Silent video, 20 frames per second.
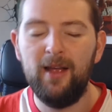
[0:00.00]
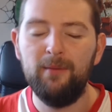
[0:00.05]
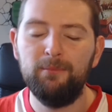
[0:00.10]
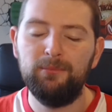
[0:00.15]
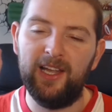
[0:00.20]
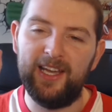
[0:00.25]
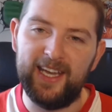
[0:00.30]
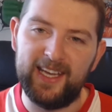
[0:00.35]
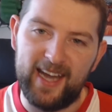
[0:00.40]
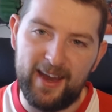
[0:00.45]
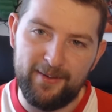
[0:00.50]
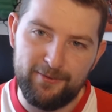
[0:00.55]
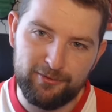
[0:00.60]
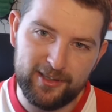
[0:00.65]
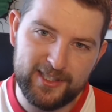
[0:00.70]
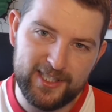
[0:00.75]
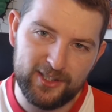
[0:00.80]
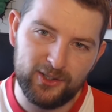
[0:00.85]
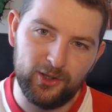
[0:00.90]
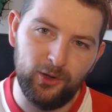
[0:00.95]
playing every
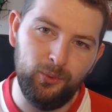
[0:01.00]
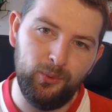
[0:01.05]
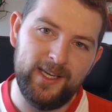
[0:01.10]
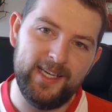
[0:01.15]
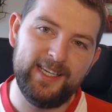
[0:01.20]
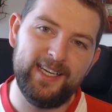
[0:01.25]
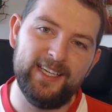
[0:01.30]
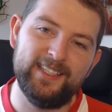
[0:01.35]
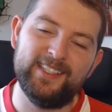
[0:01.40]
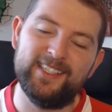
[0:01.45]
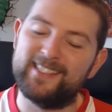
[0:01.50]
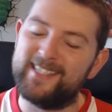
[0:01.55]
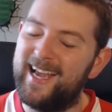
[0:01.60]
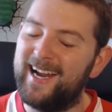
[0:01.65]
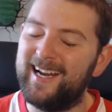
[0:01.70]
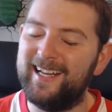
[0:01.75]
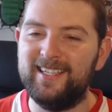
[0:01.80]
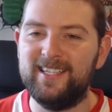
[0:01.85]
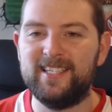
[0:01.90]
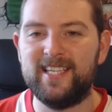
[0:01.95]
single week is
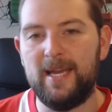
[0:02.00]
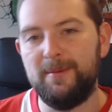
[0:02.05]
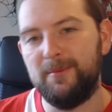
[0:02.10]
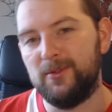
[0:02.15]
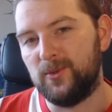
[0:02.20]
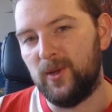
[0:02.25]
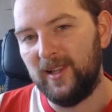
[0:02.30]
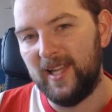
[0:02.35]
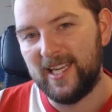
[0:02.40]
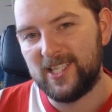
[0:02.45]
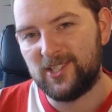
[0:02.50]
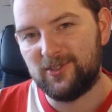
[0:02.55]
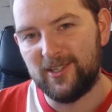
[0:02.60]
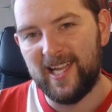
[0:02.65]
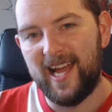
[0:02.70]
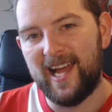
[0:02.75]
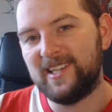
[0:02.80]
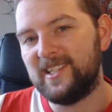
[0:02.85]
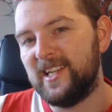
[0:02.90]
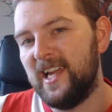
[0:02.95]
exactly the same as what Leicester
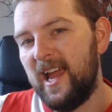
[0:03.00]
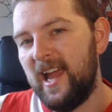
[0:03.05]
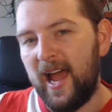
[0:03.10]
had